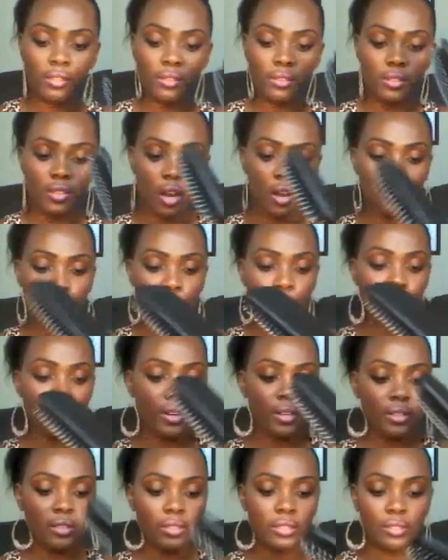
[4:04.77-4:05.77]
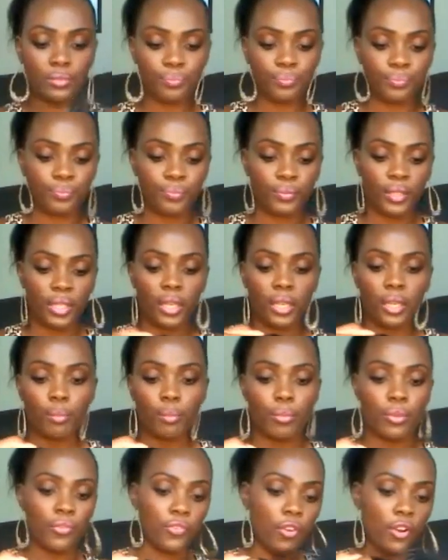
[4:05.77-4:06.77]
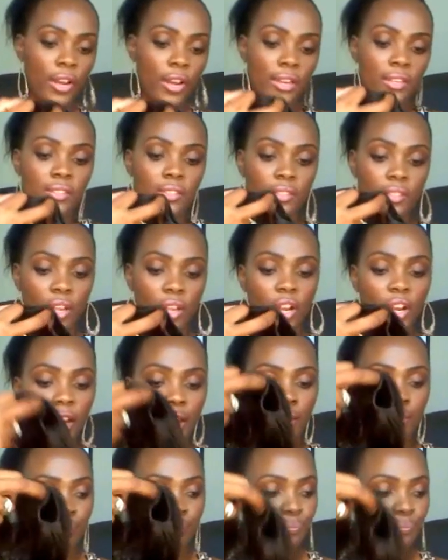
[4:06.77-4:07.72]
downwards before I start.